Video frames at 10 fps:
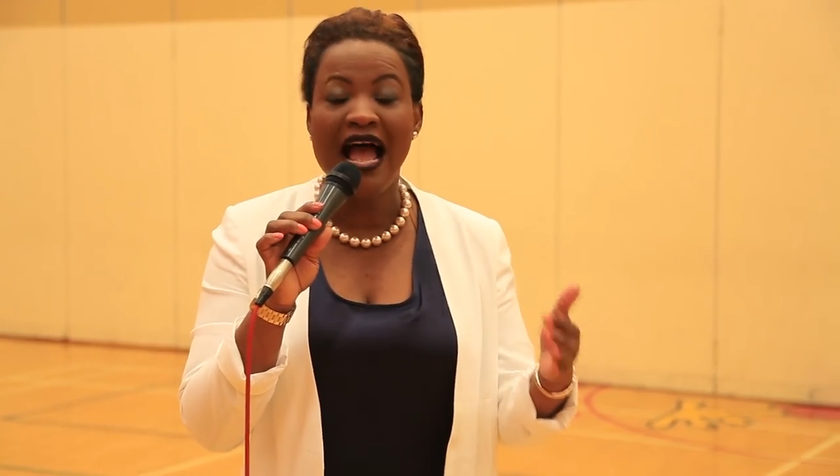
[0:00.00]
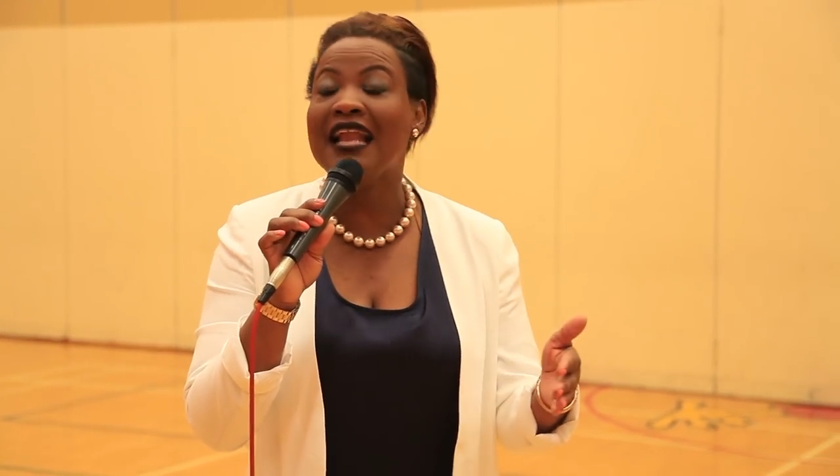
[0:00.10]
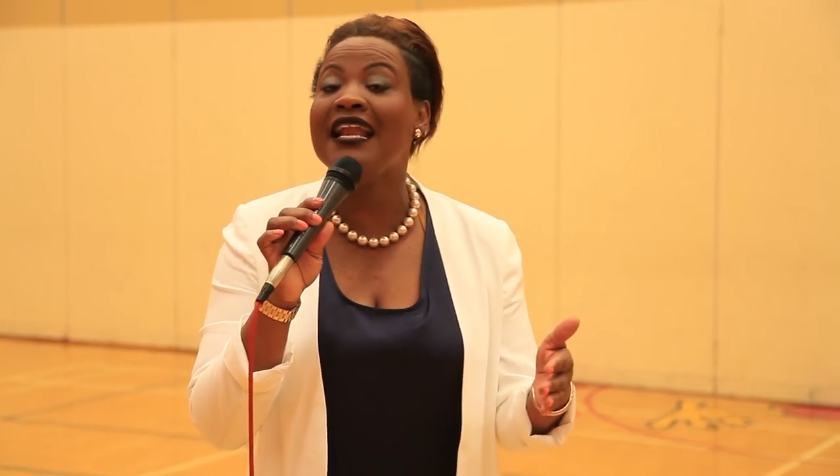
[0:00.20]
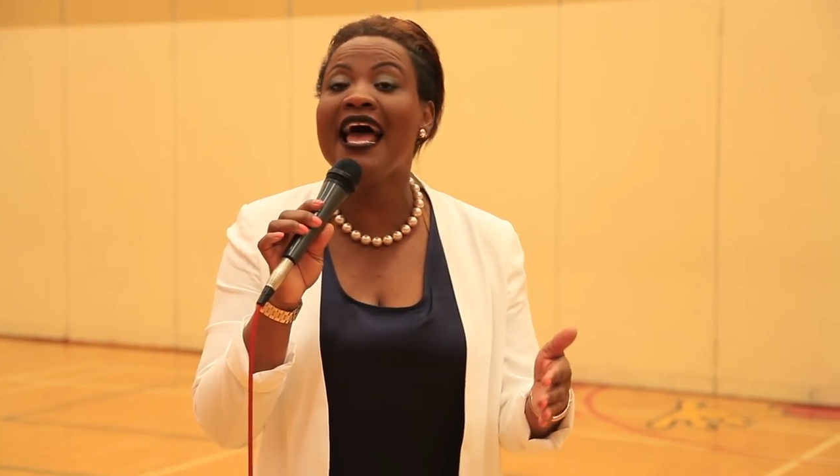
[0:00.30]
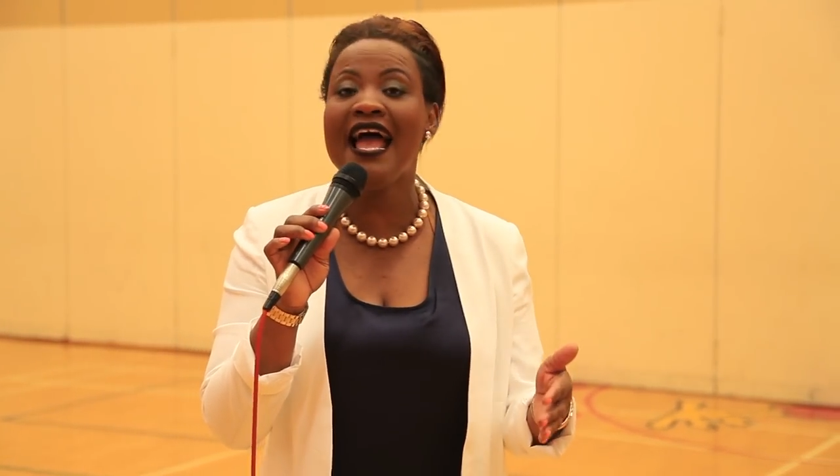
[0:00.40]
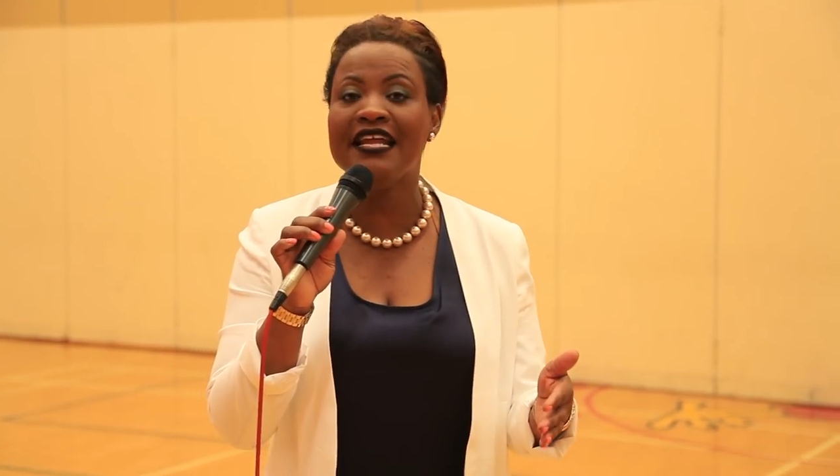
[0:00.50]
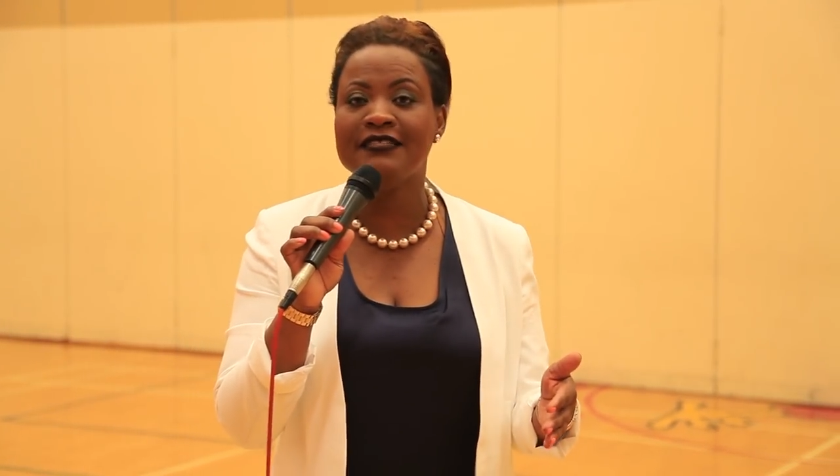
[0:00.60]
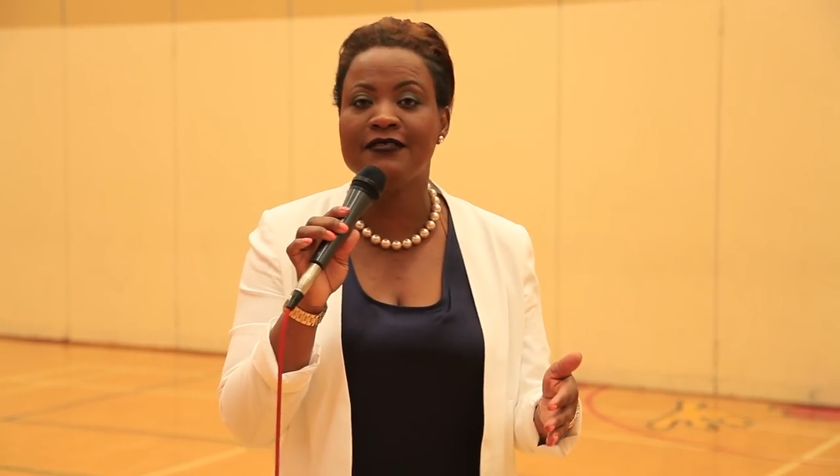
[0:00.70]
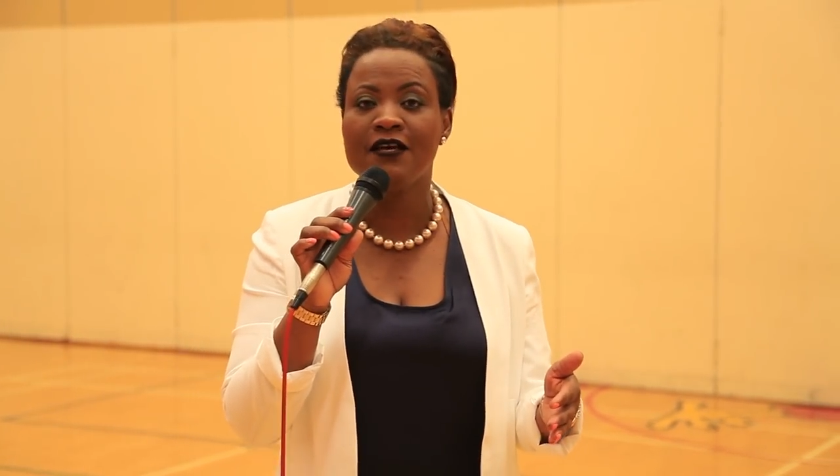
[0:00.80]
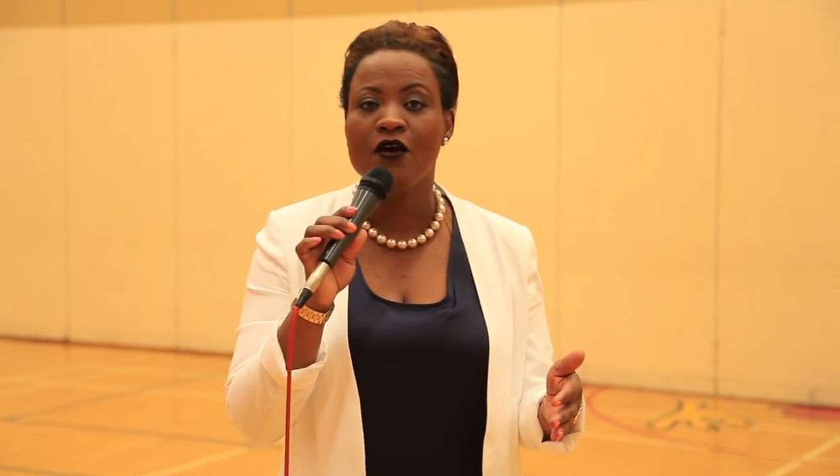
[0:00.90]
a
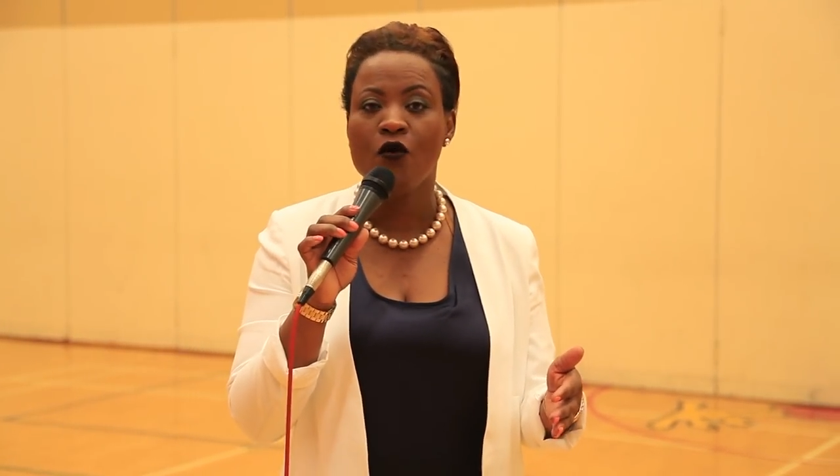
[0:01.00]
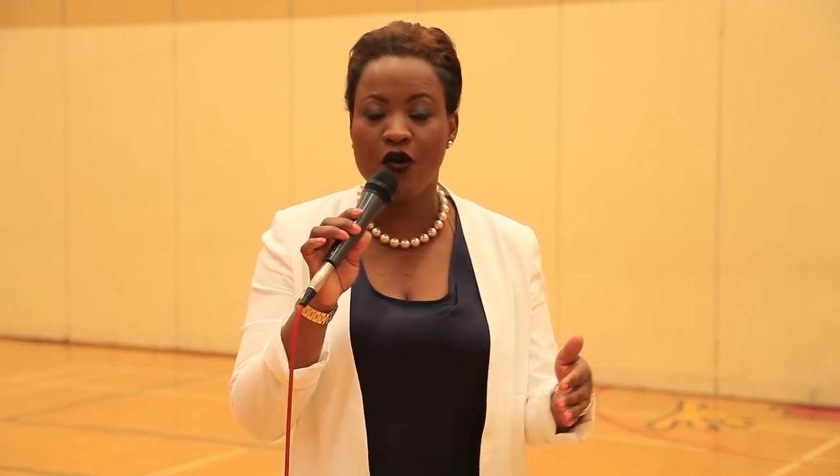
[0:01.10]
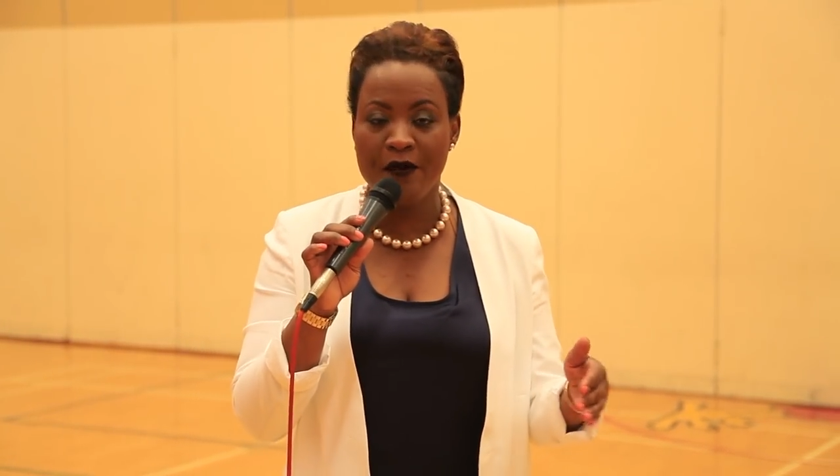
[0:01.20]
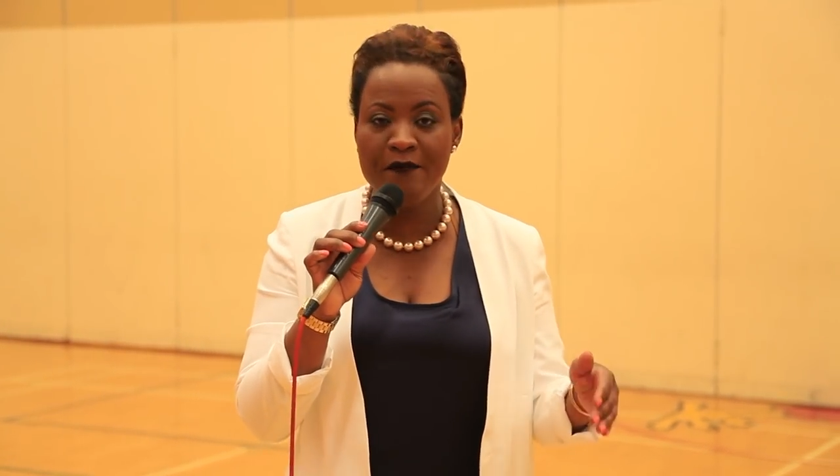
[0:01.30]
land where